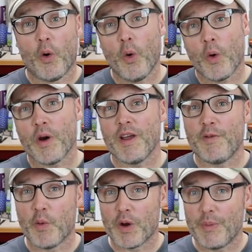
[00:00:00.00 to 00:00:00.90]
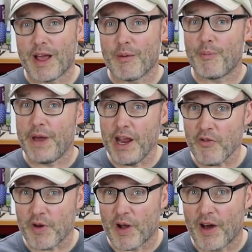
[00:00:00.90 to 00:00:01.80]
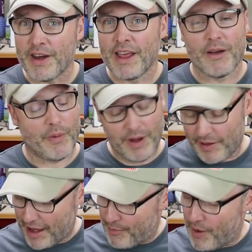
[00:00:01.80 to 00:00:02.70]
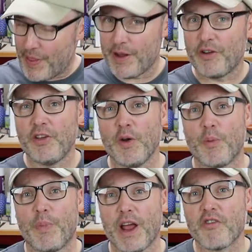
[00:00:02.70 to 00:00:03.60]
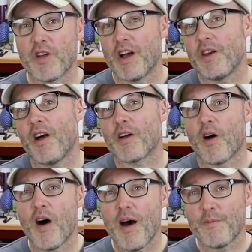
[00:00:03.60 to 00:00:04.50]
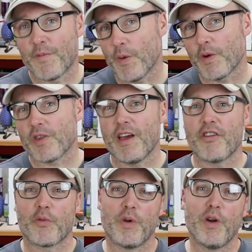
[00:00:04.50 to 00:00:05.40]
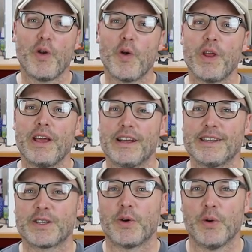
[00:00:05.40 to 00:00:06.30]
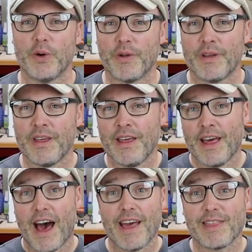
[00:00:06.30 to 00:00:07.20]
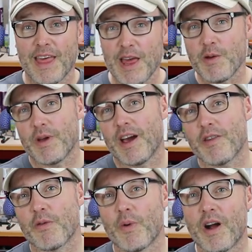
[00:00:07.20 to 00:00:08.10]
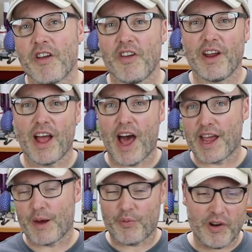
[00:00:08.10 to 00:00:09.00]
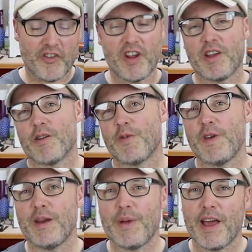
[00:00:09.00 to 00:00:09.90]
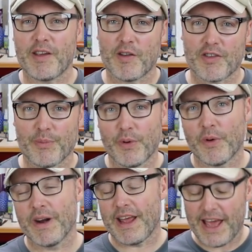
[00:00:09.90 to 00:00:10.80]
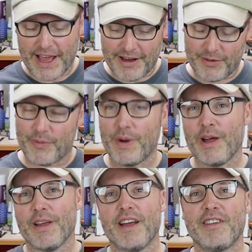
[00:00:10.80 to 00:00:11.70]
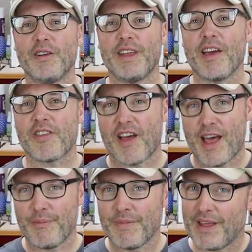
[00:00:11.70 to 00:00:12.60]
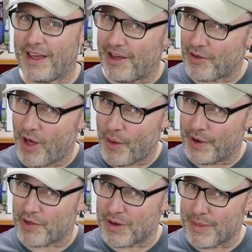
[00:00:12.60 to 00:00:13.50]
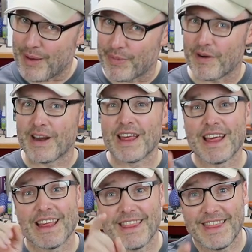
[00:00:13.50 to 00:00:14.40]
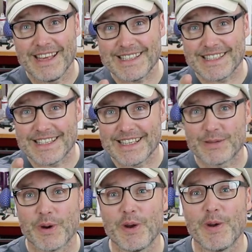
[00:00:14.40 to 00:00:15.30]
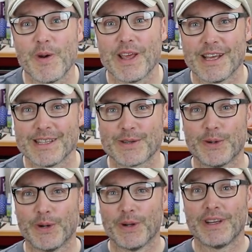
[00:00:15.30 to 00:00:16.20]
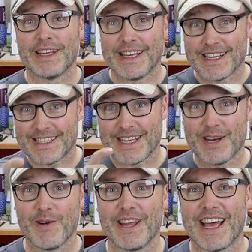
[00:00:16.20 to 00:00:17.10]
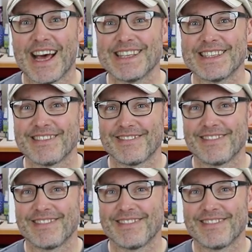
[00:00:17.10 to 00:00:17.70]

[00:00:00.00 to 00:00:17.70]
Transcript: Or if you want to become a Patreon, well, I'm on there too. Patreon.com forward slash where nerdy is cool. I thank you guys for watching. I appreciate your feedback, your support, and, well, until next time, as always, remember, this is where nerdy is cool. Stay nerdy, guys.